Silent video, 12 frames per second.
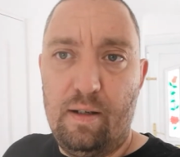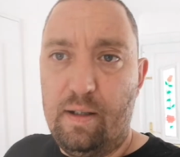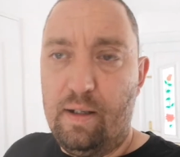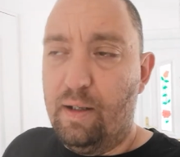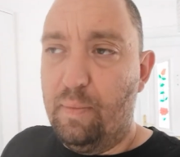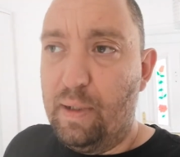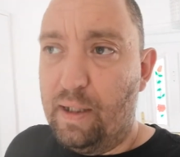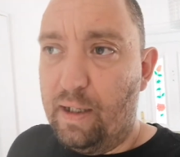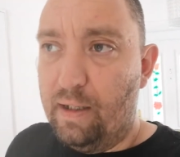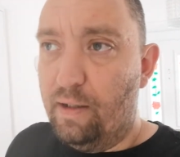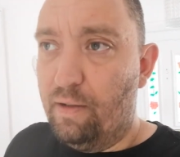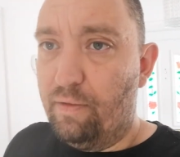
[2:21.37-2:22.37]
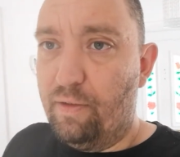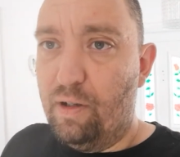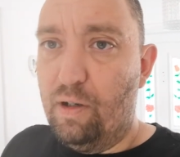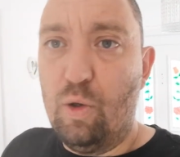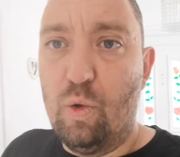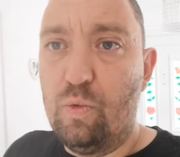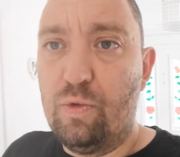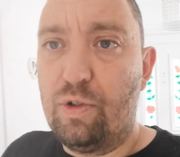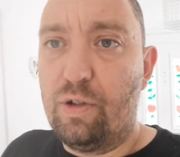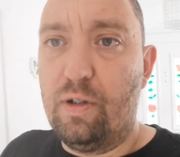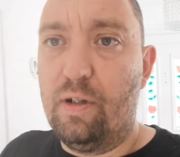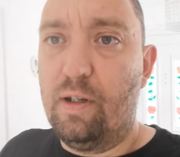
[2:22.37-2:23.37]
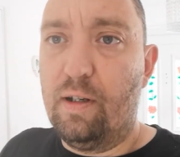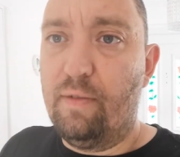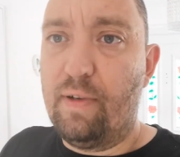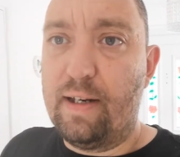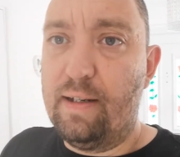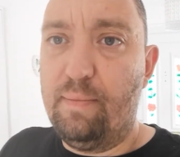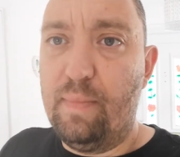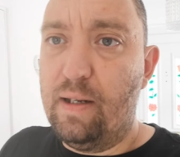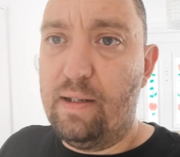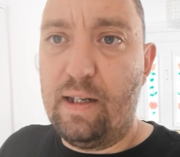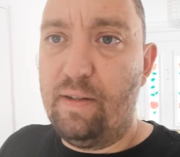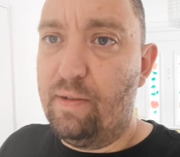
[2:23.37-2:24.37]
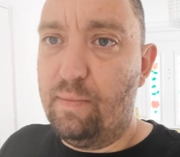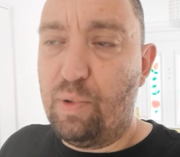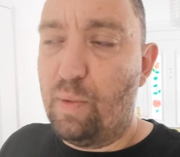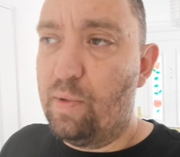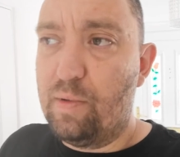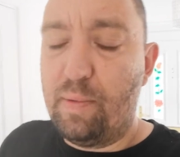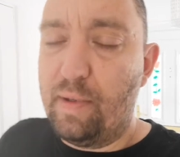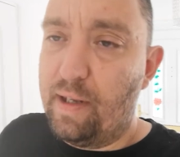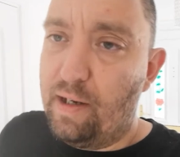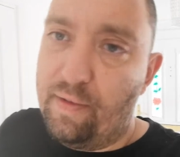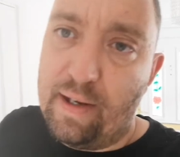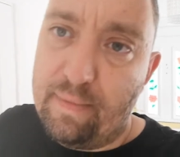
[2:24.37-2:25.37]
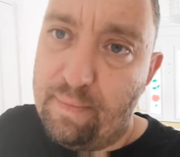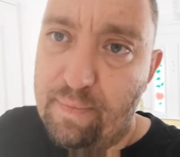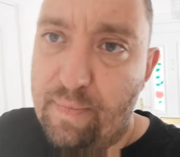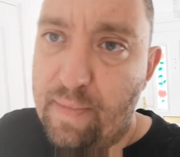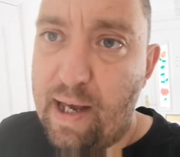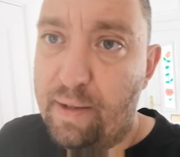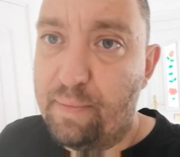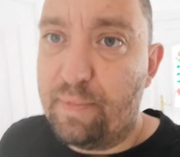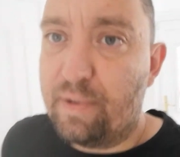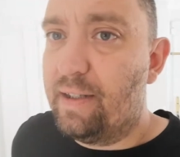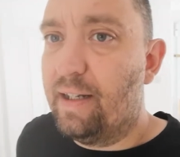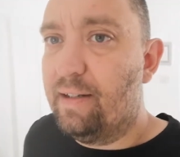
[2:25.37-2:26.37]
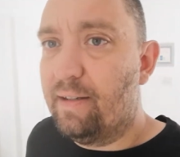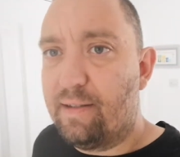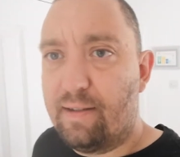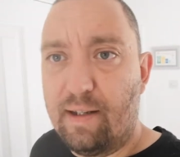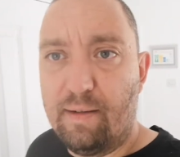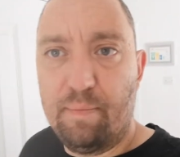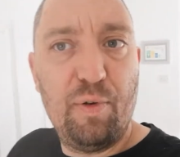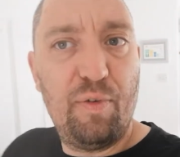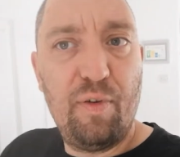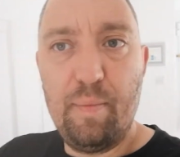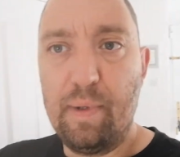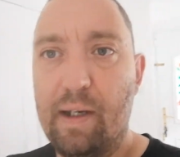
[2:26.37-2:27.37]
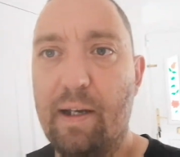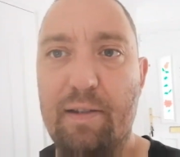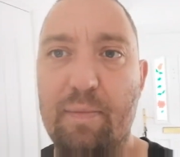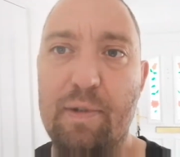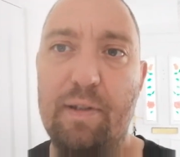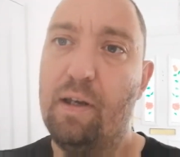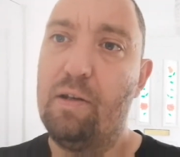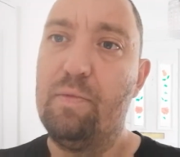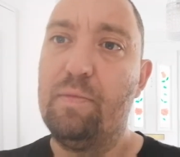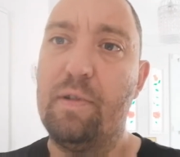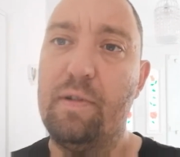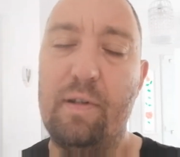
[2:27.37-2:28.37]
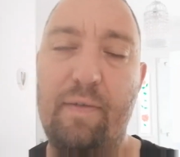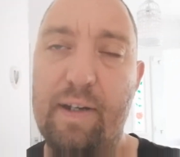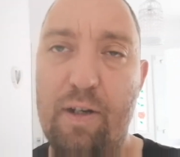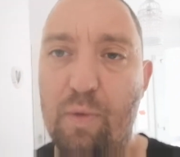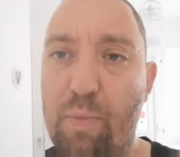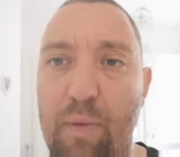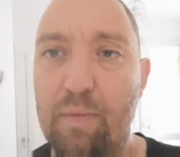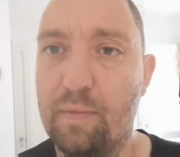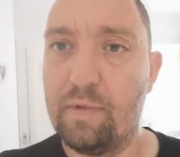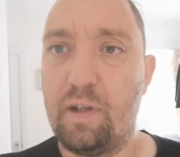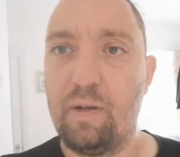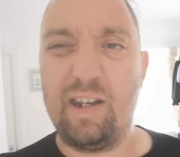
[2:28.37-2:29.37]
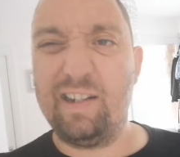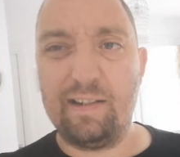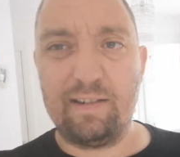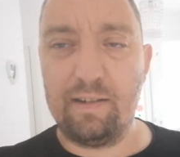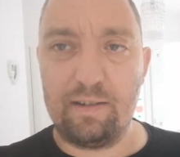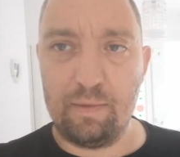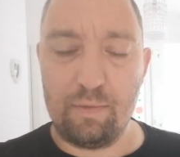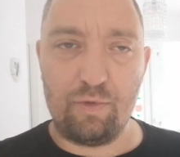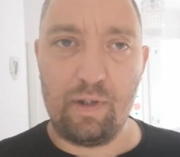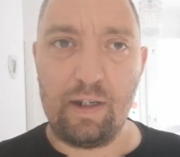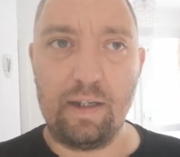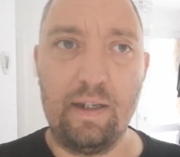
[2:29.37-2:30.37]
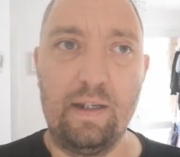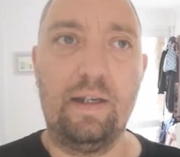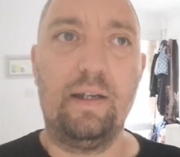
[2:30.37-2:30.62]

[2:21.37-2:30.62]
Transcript: the beginning of the launch, and I've had teething problems, but then I've had them since and put them in customers' homes, and I've had no problems. So any of the systems really.